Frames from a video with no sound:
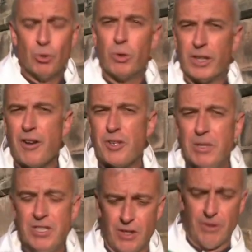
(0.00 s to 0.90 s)
all we're going to
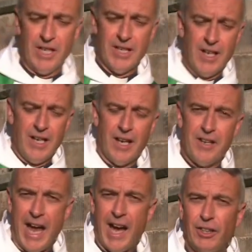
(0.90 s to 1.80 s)
be doing
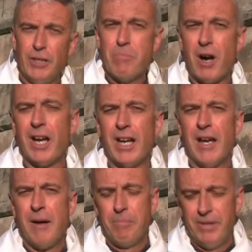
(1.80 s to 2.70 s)
and how you might
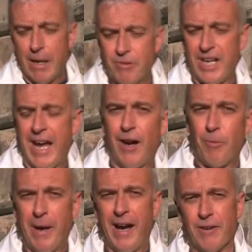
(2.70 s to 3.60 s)
be able to
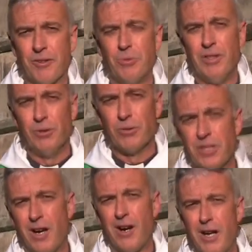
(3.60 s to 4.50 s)
help out with your
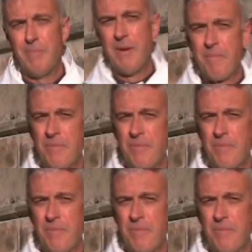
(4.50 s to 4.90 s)
time